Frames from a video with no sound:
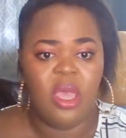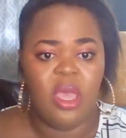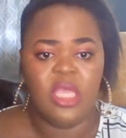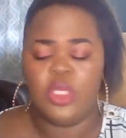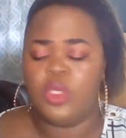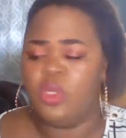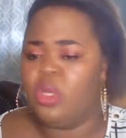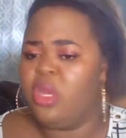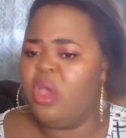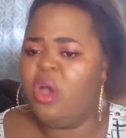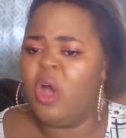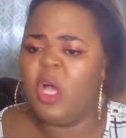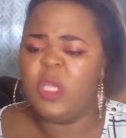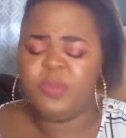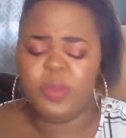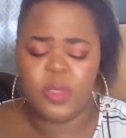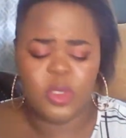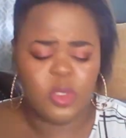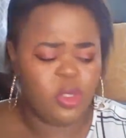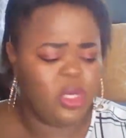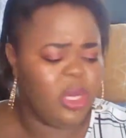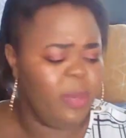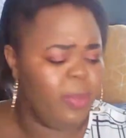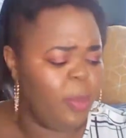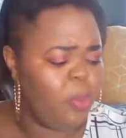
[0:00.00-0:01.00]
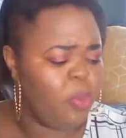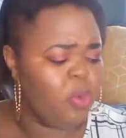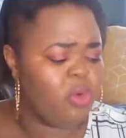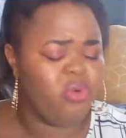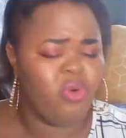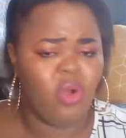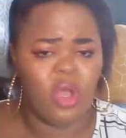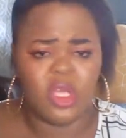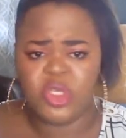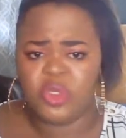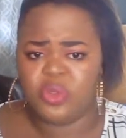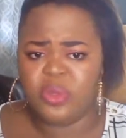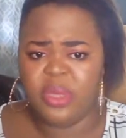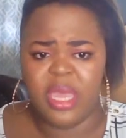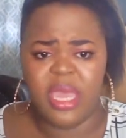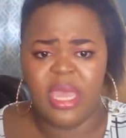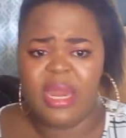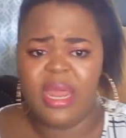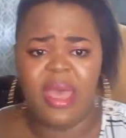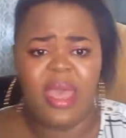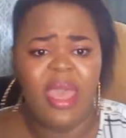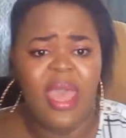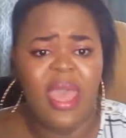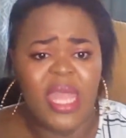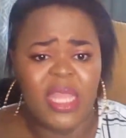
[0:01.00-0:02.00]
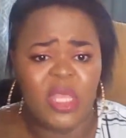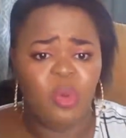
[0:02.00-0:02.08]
So the hospital, the people rushed together.